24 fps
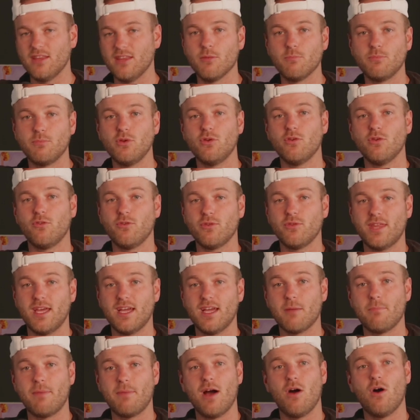The beautiful thing
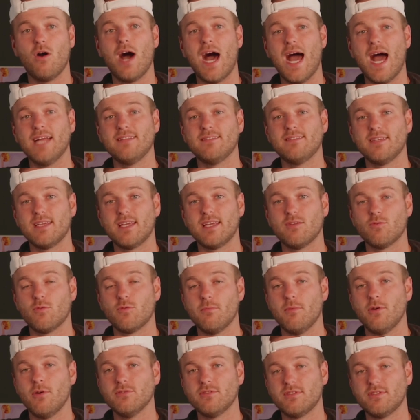about high ticket
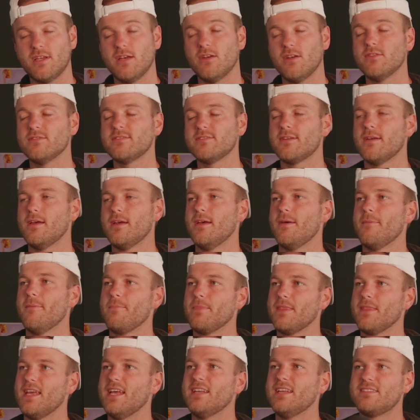remote sales
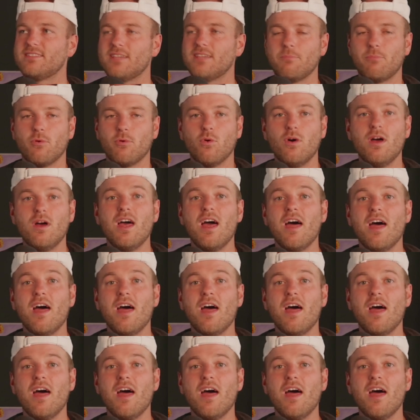is simple.